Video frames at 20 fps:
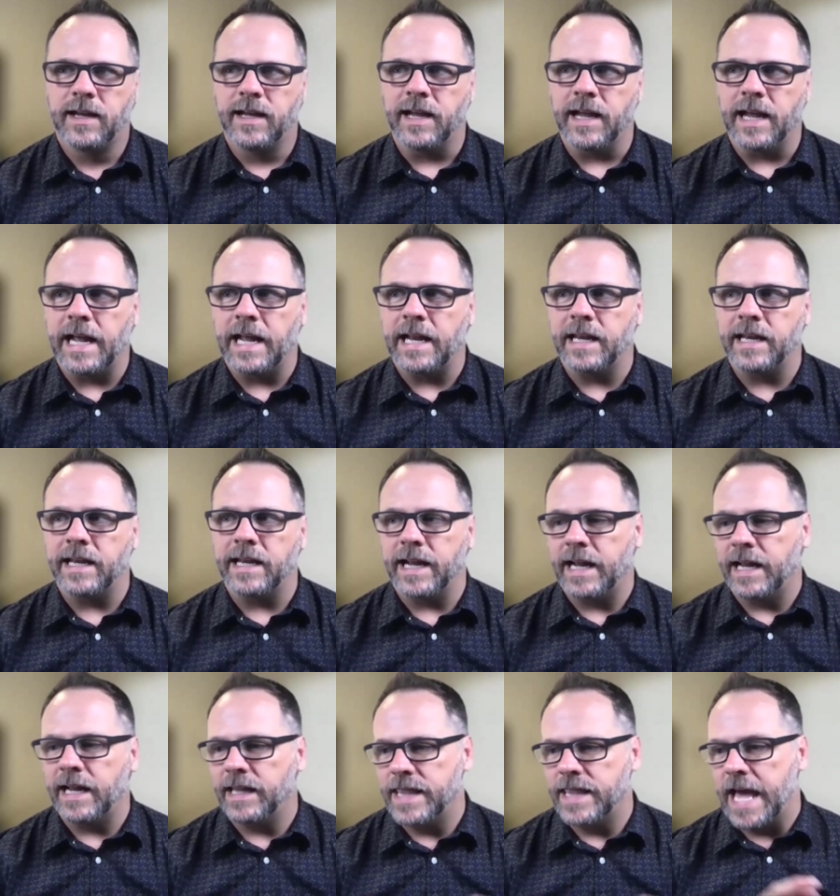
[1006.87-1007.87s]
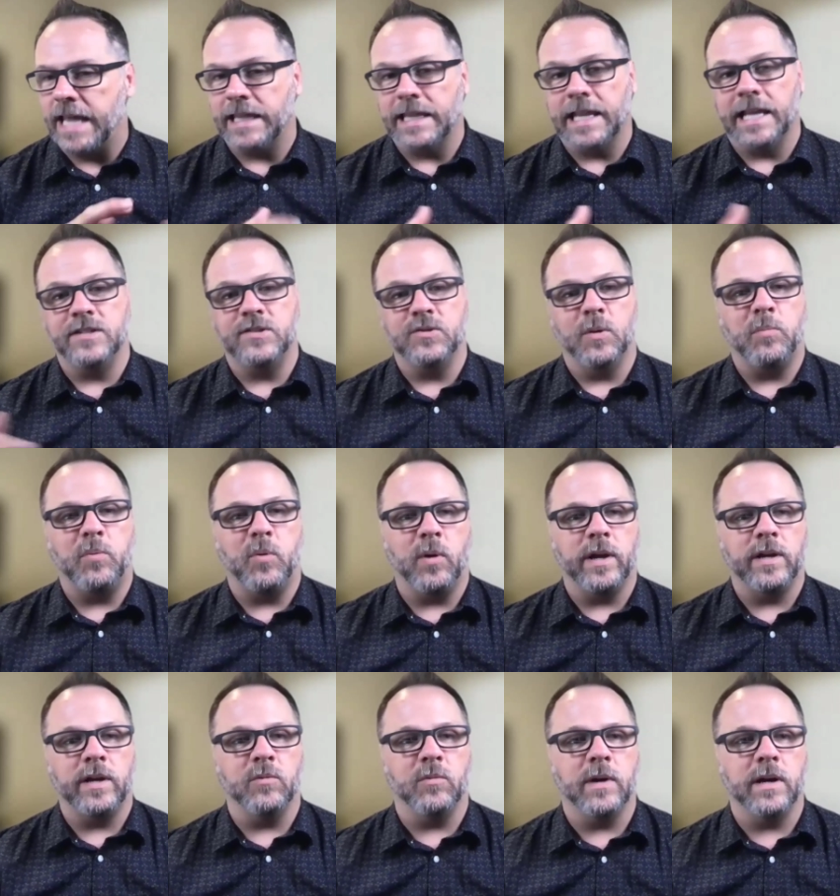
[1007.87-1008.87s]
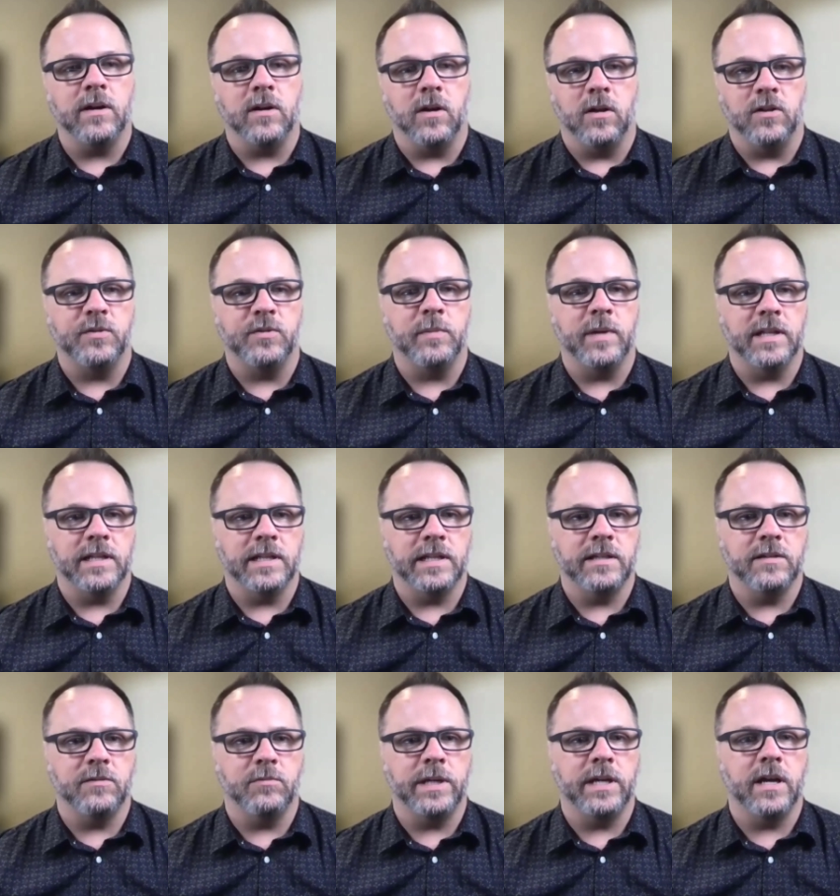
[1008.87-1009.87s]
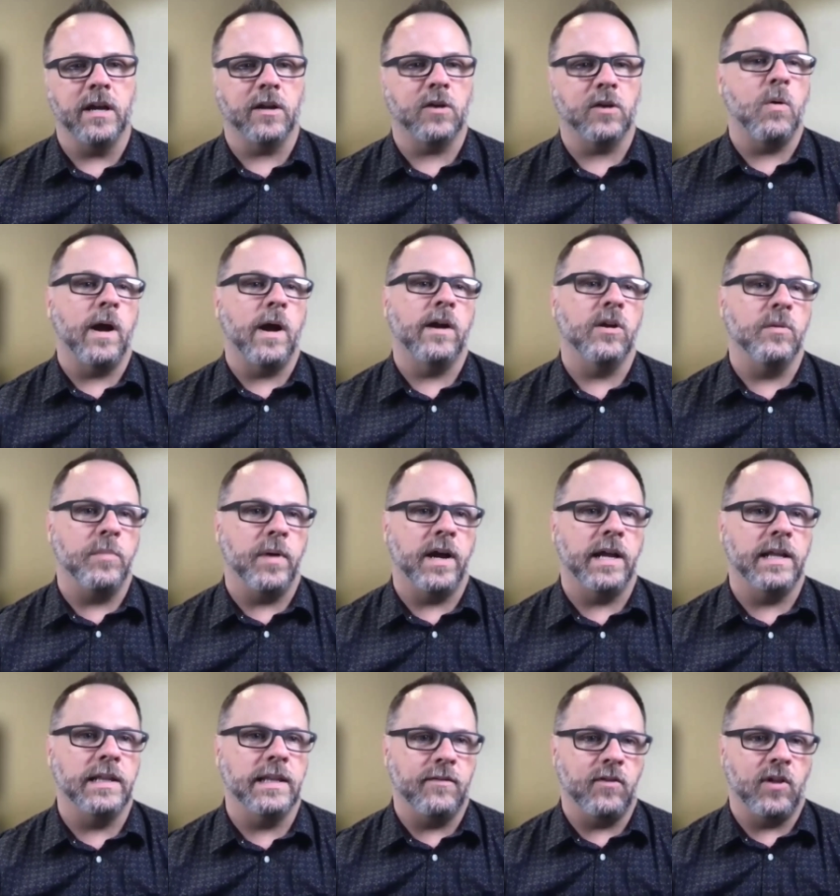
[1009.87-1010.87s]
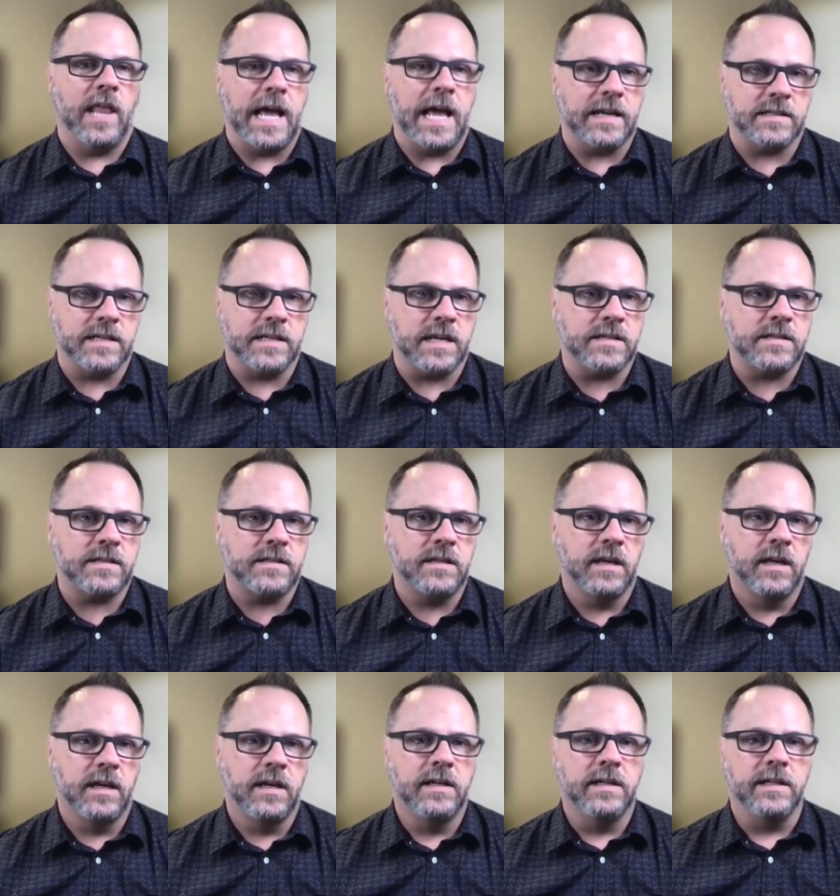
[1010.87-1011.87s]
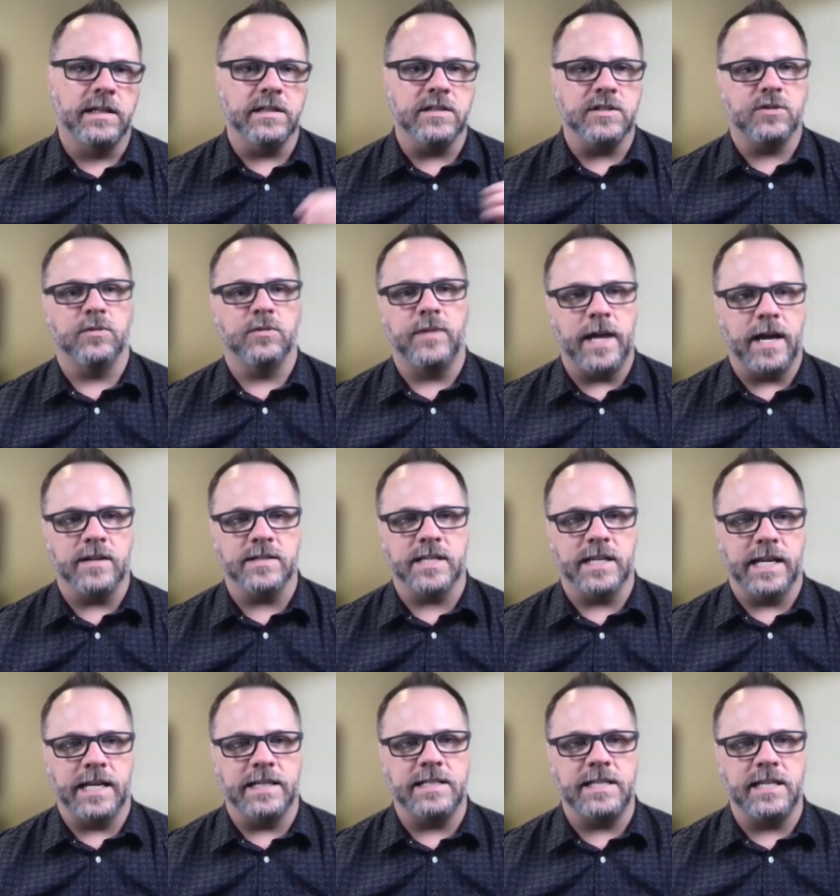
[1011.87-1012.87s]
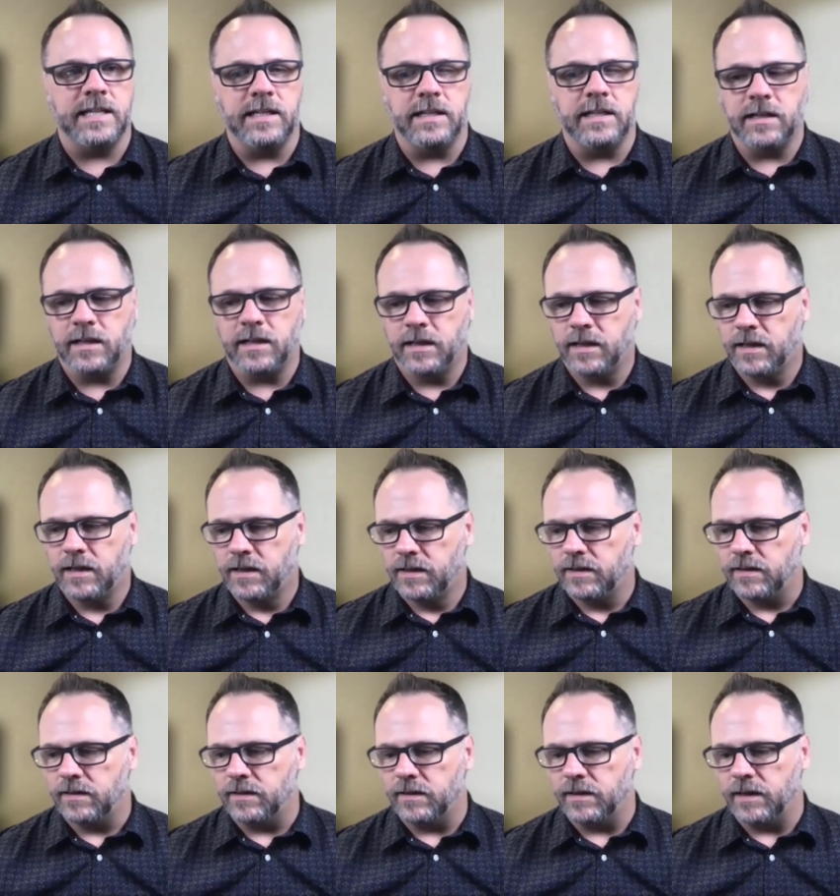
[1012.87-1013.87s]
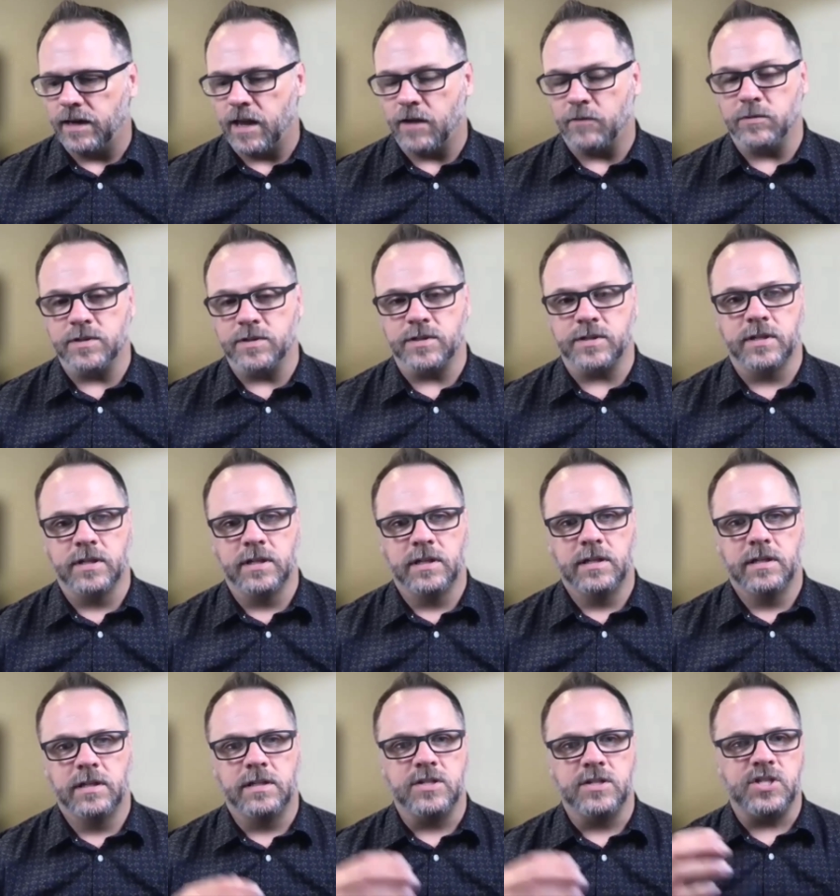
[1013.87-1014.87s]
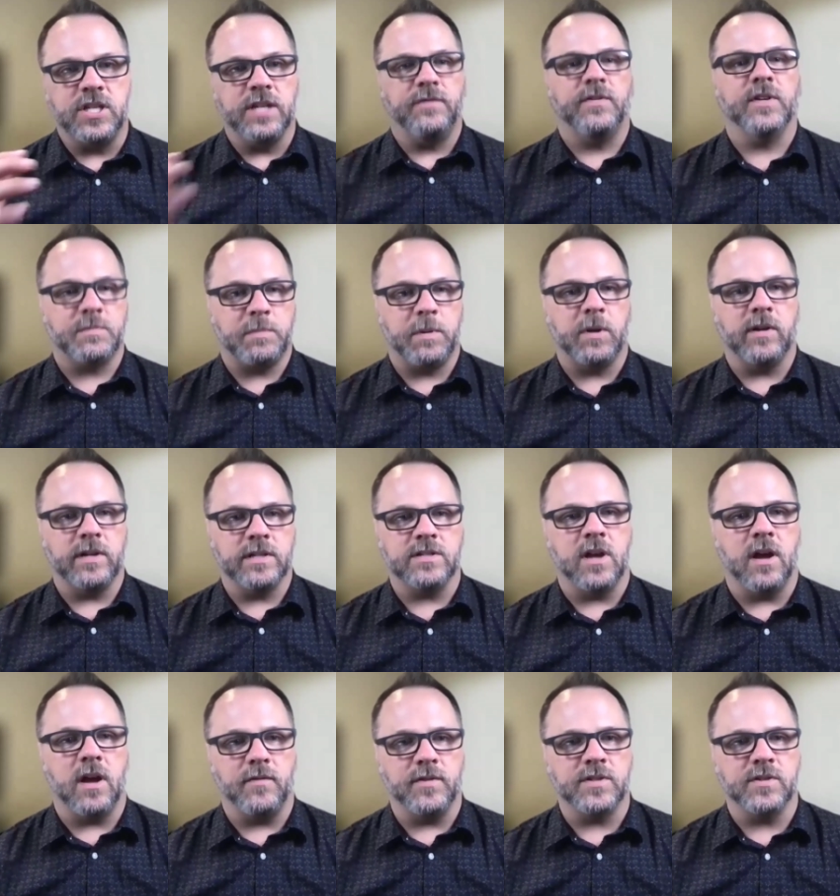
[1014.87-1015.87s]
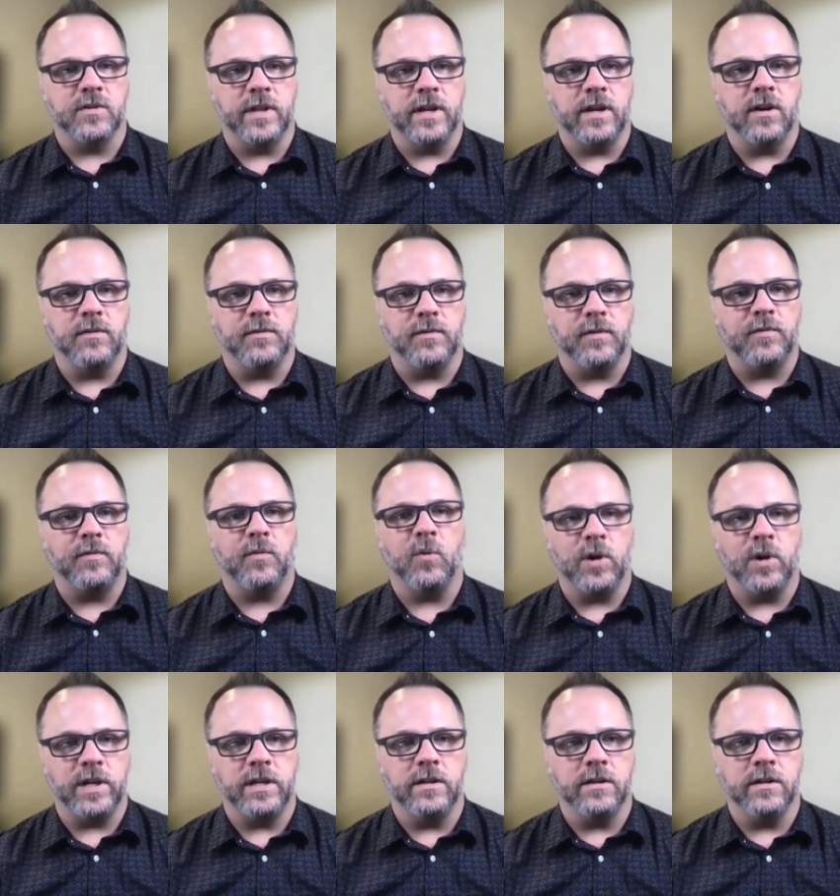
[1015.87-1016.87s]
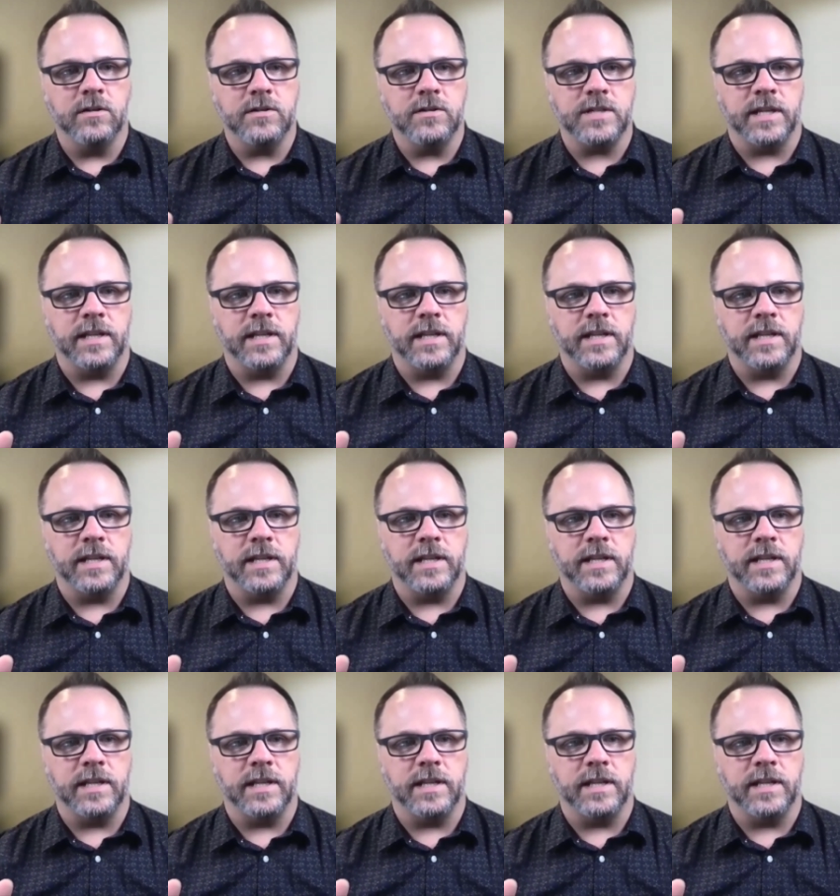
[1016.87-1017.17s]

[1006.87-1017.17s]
And that led to a point where ultimately we got acquired by Level Access in 2018, and I was chief experience officer there for 4 years.